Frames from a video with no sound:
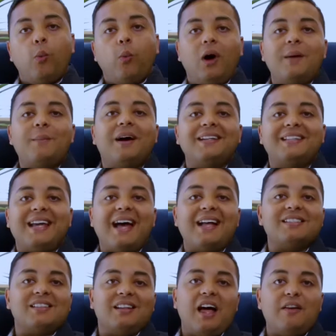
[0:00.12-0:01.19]
Why my
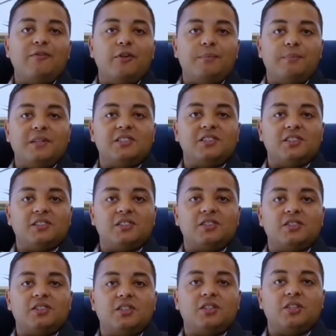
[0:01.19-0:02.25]
dad's life and
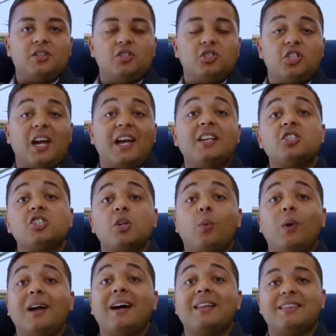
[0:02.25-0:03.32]
business changed the
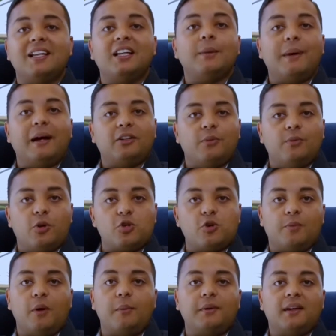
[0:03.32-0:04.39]
way I think about
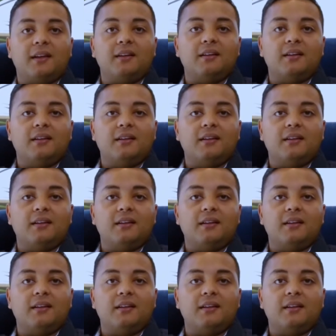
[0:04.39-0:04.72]
commercial property.